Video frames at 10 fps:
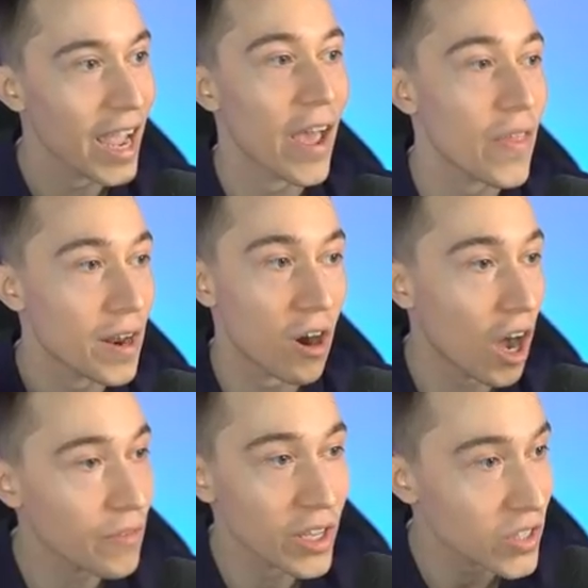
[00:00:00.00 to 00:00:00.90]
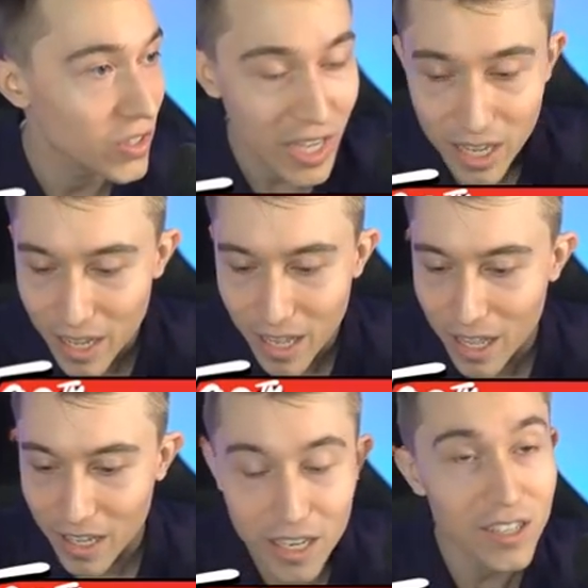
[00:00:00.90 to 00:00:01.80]
And then, obviously,
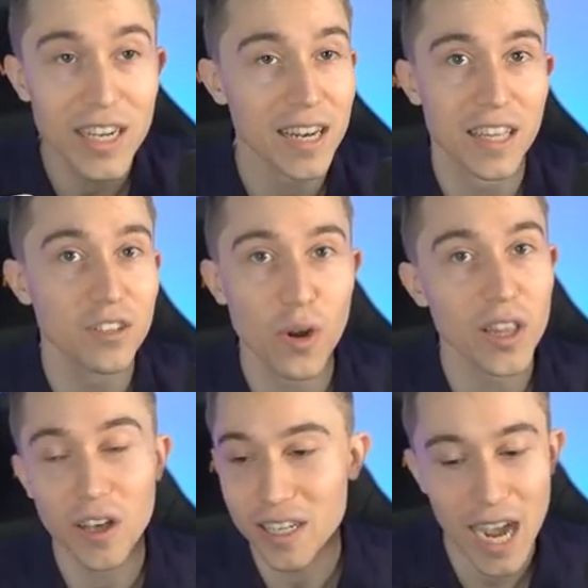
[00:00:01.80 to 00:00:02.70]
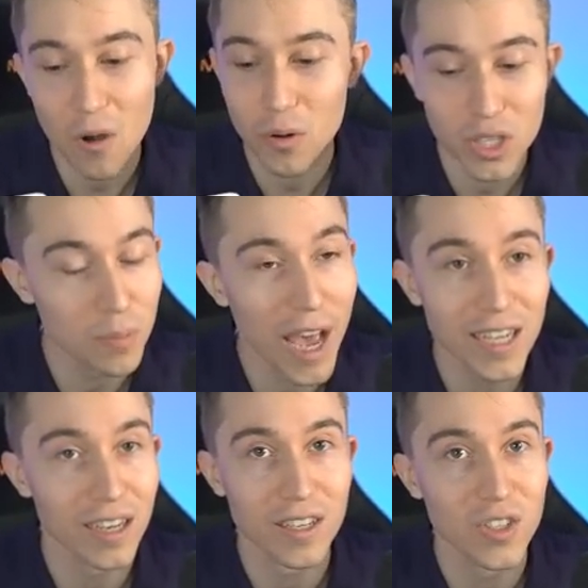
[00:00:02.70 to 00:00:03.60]
he doesn't get directly on tower with his P.E.K.K.A.